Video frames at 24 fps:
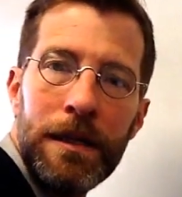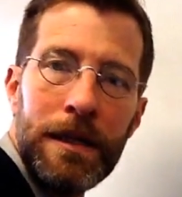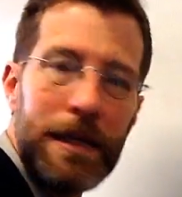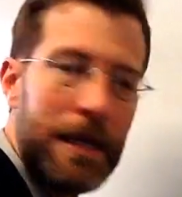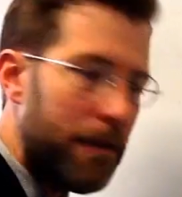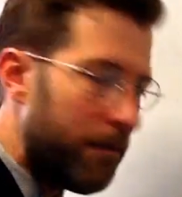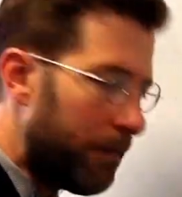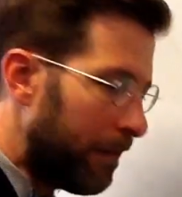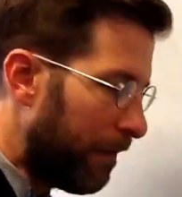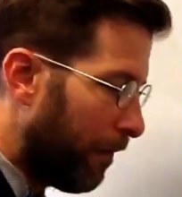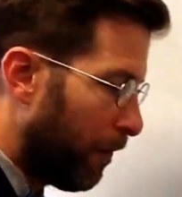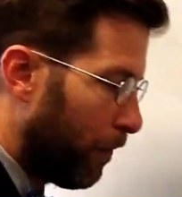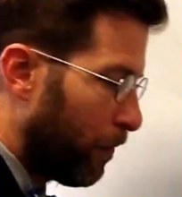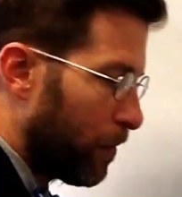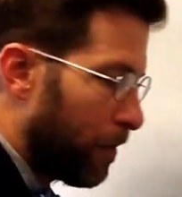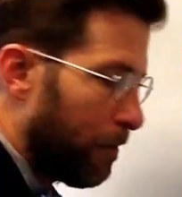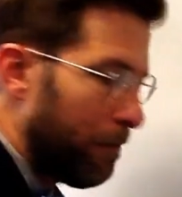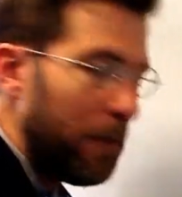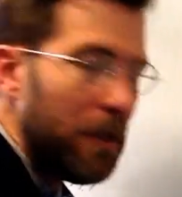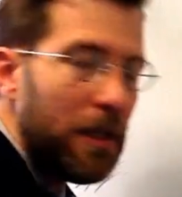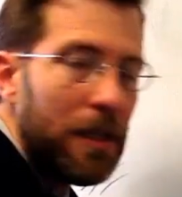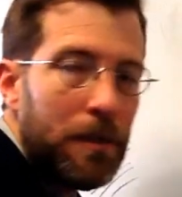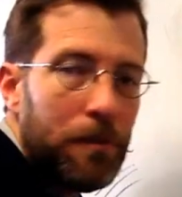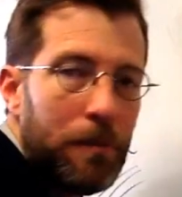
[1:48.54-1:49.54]
Even if it was 1
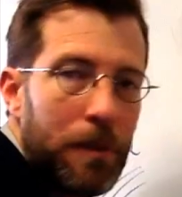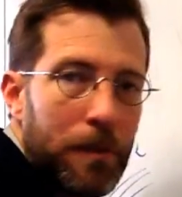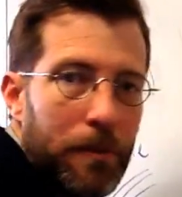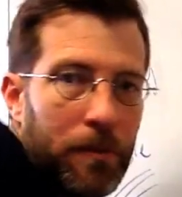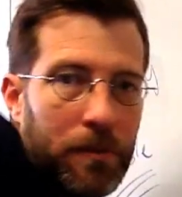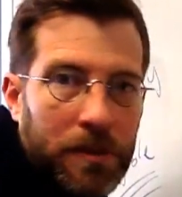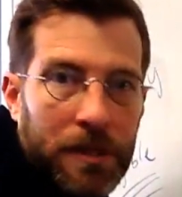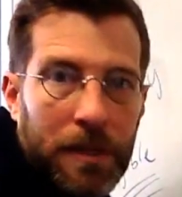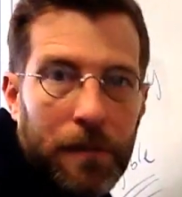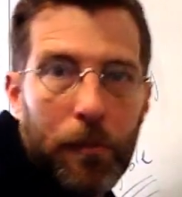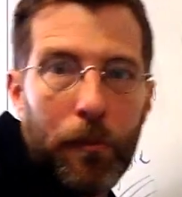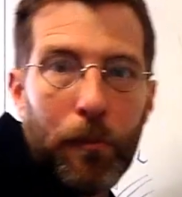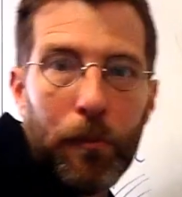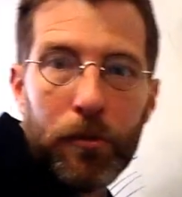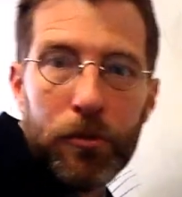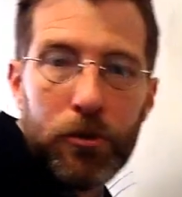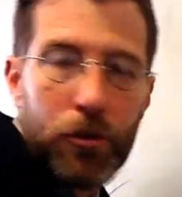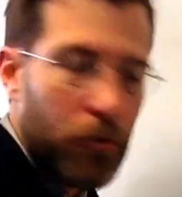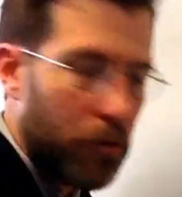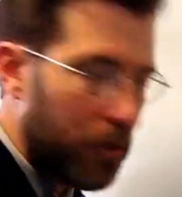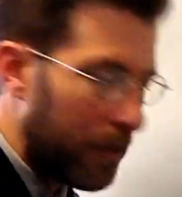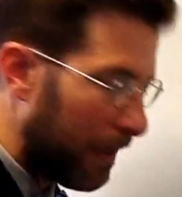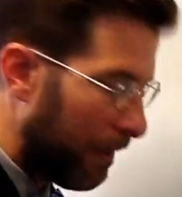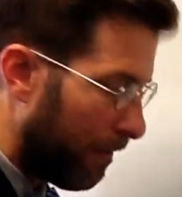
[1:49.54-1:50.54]
million people, a simple
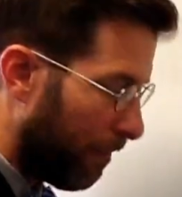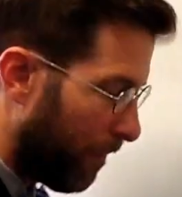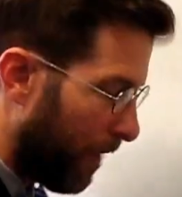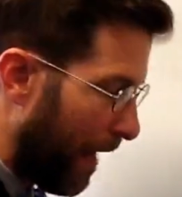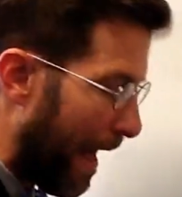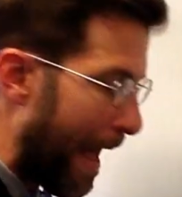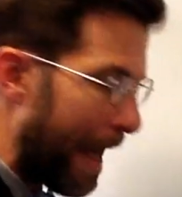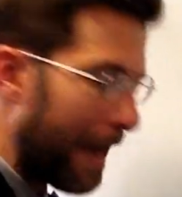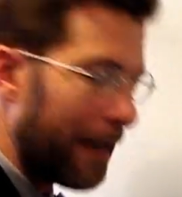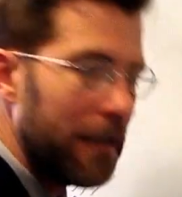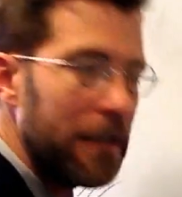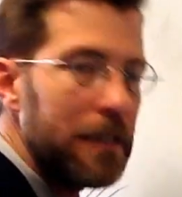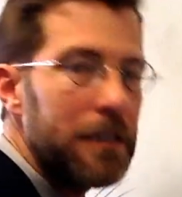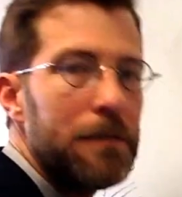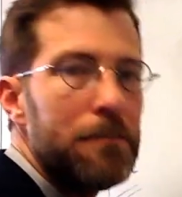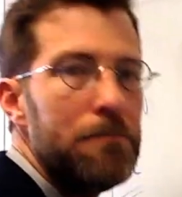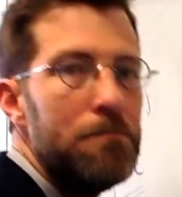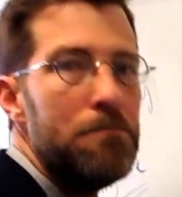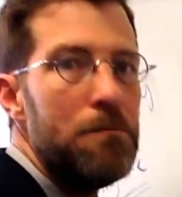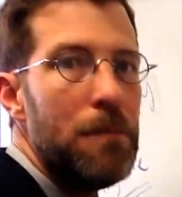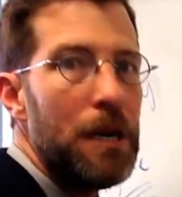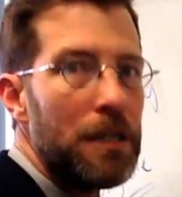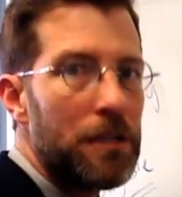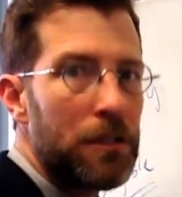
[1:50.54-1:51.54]
majority of that, it's a
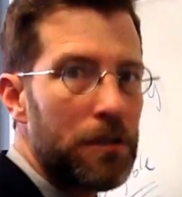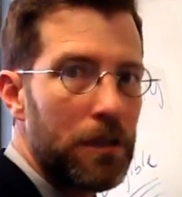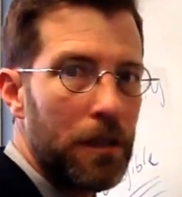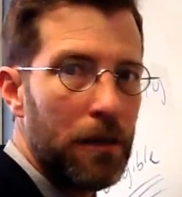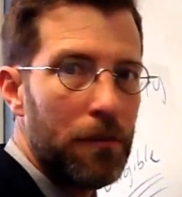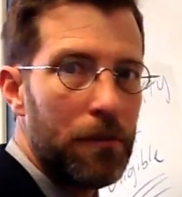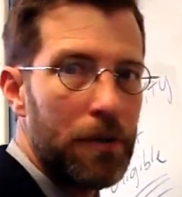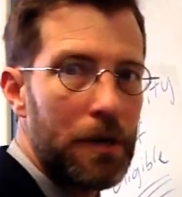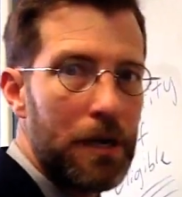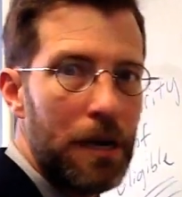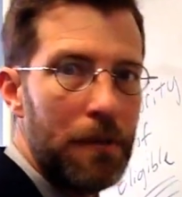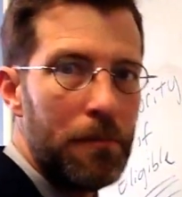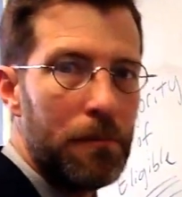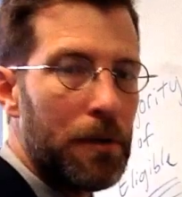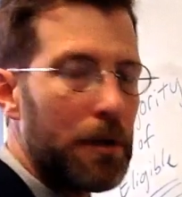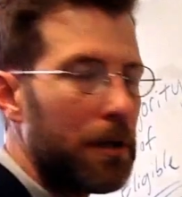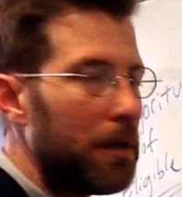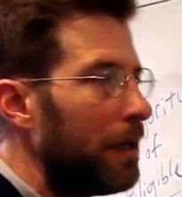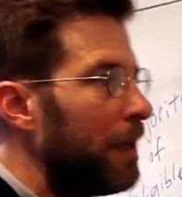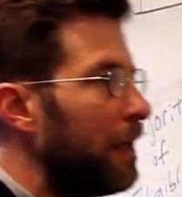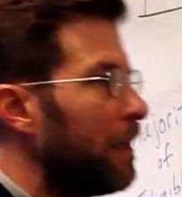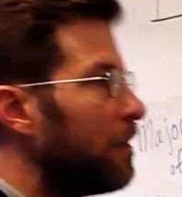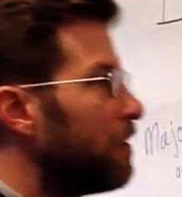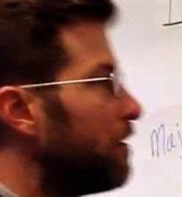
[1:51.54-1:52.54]
much lower number.
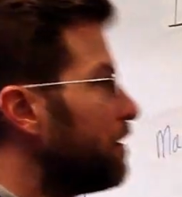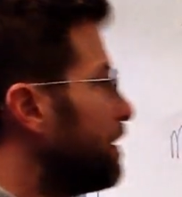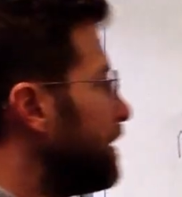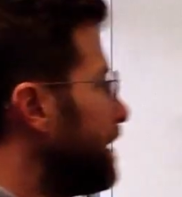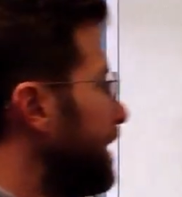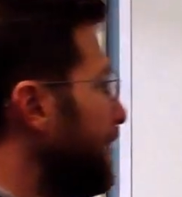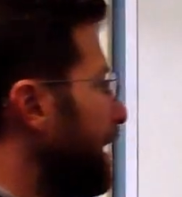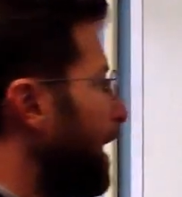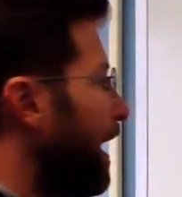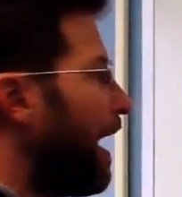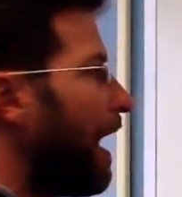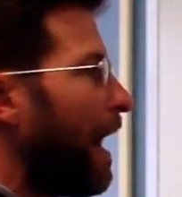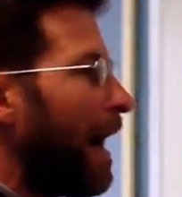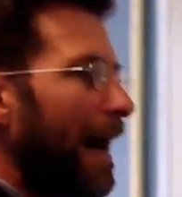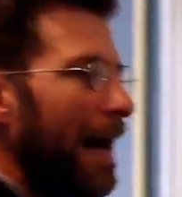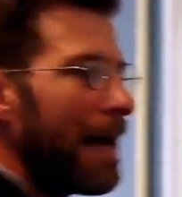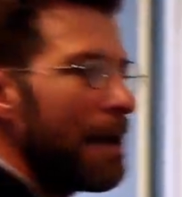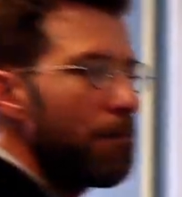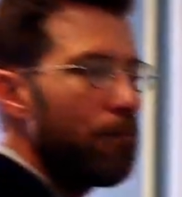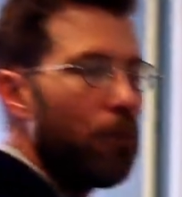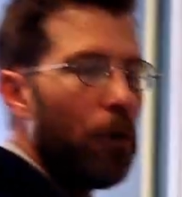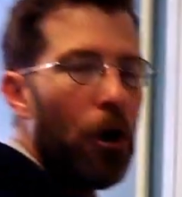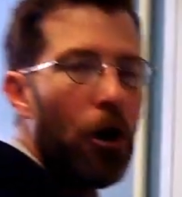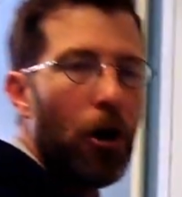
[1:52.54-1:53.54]
Do you see the
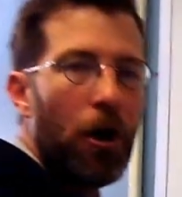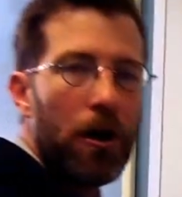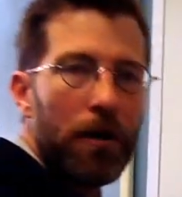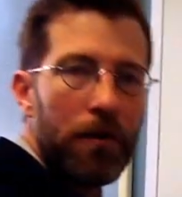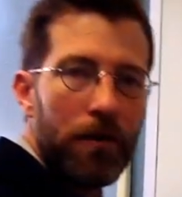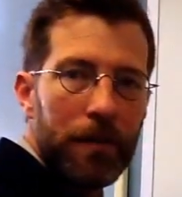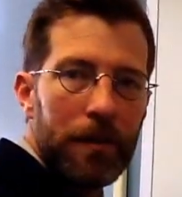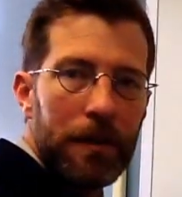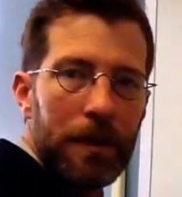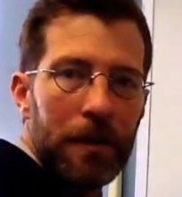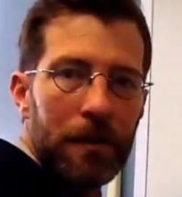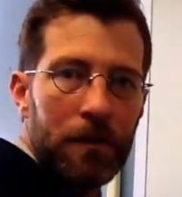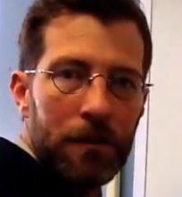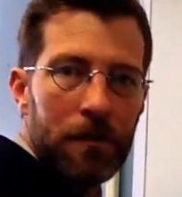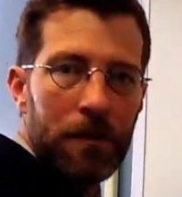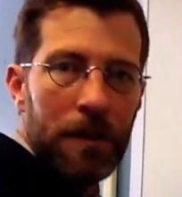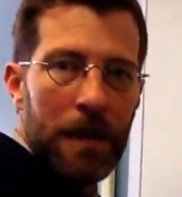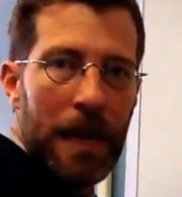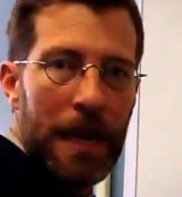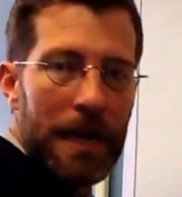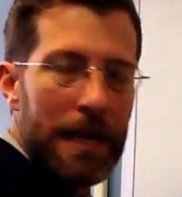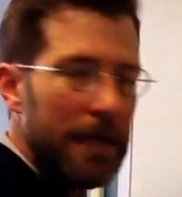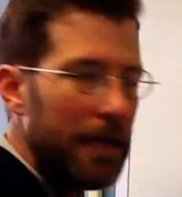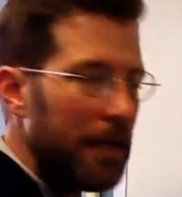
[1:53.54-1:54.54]
high bar that they're
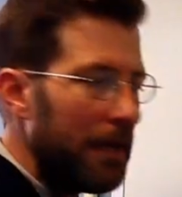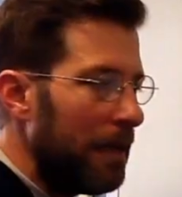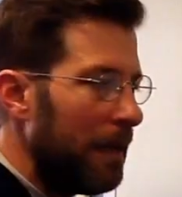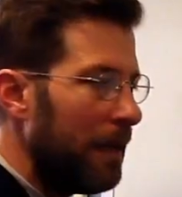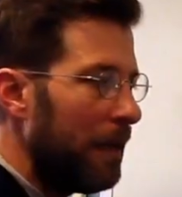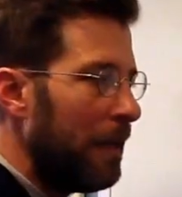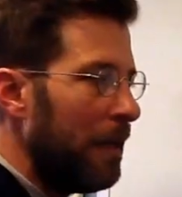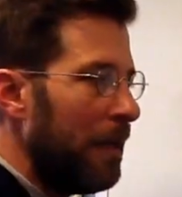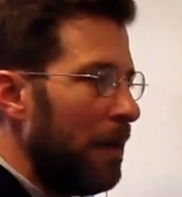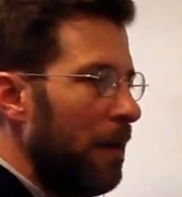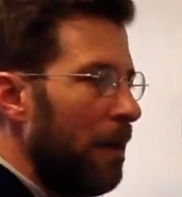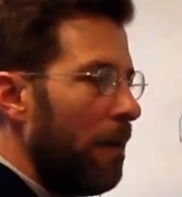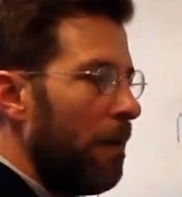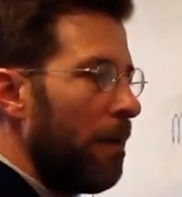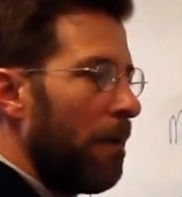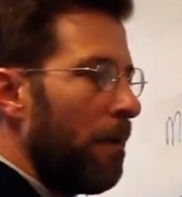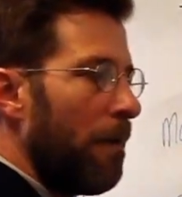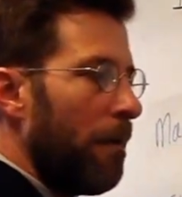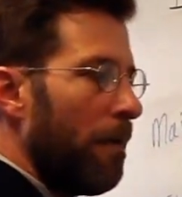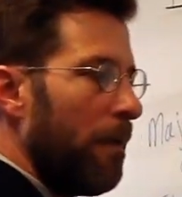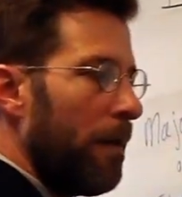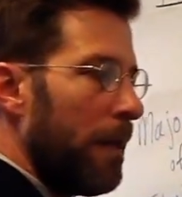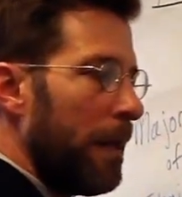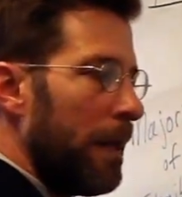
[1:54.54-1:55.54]
creating?
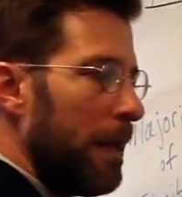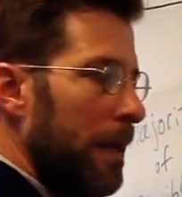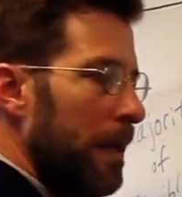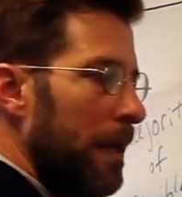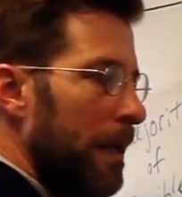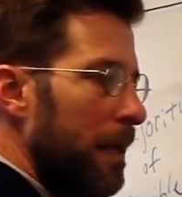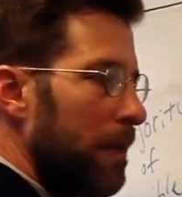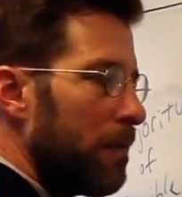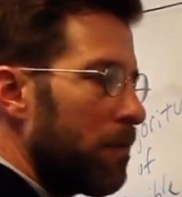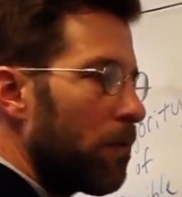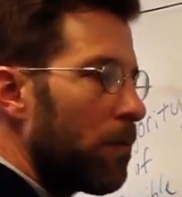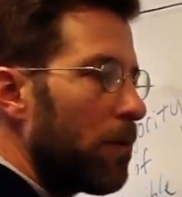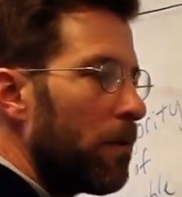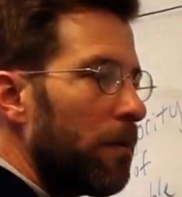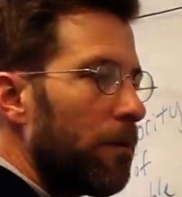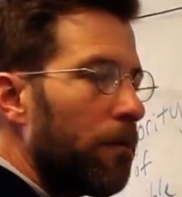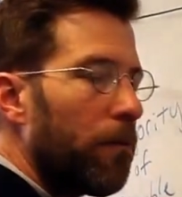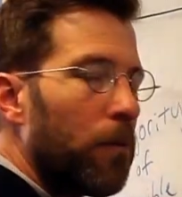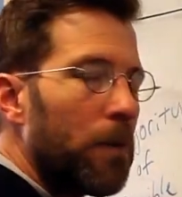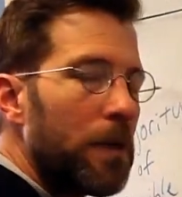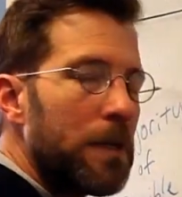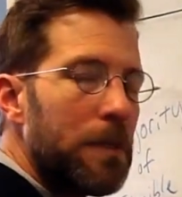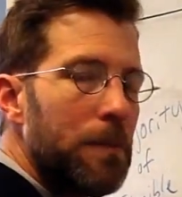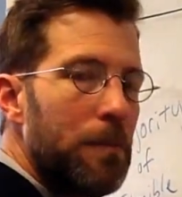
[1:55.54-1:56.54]
In order
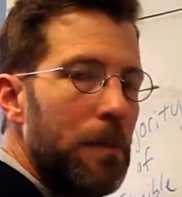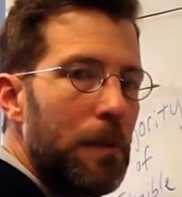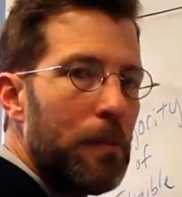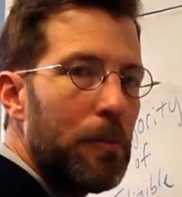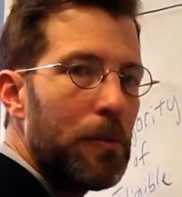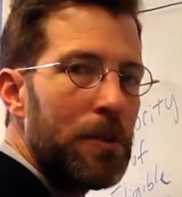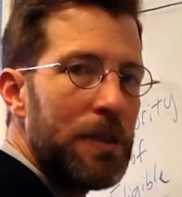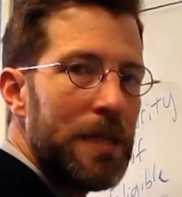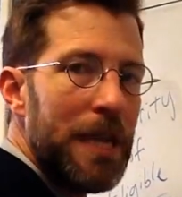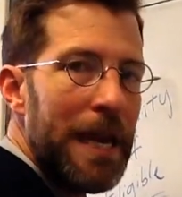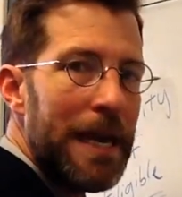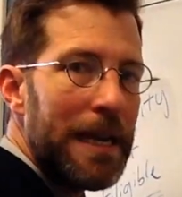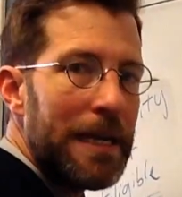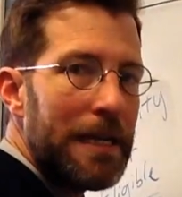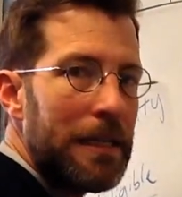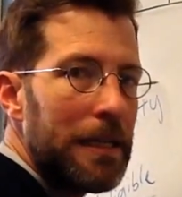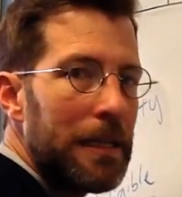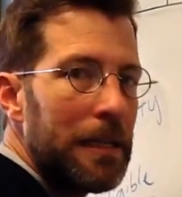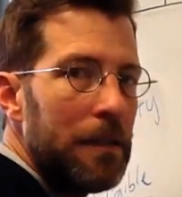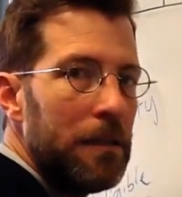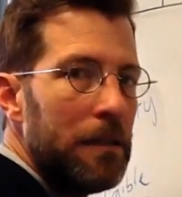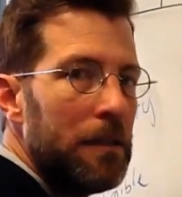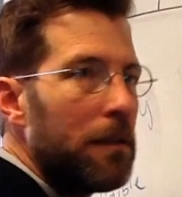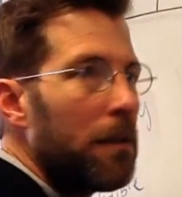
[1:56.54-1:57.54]
for it to be
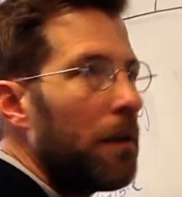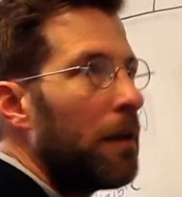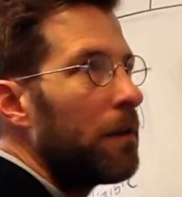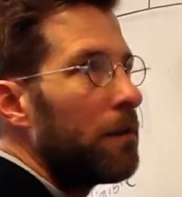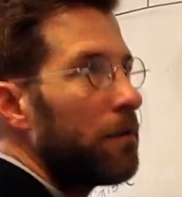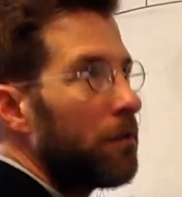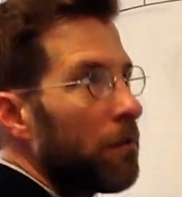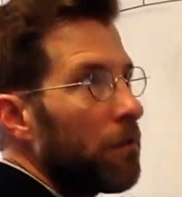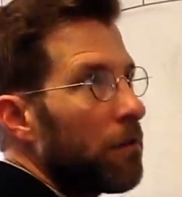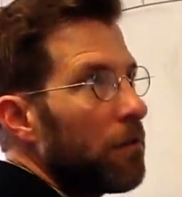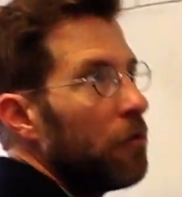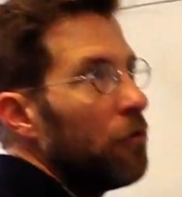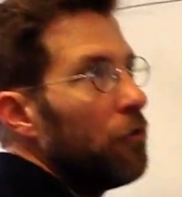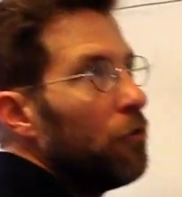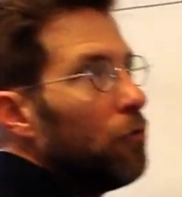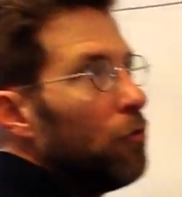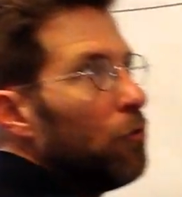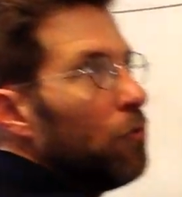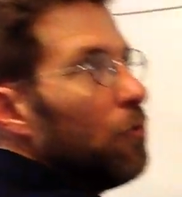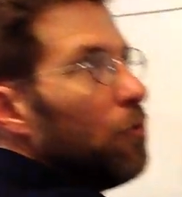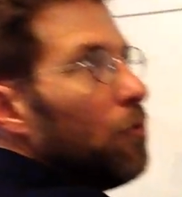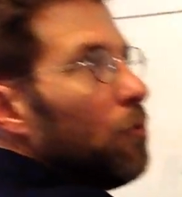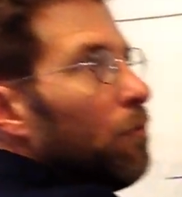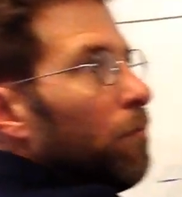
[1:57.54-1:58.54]
protected under the
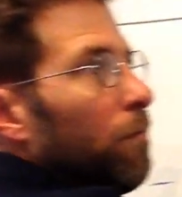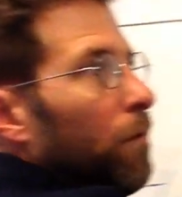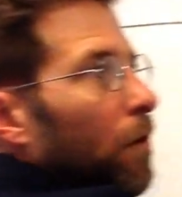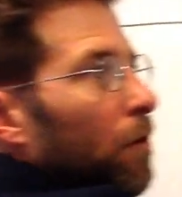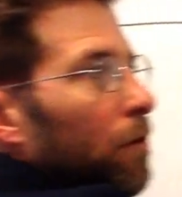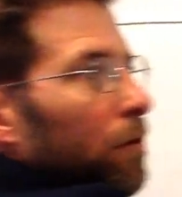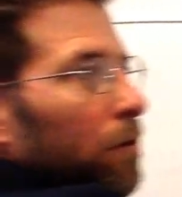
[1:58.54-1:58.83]
new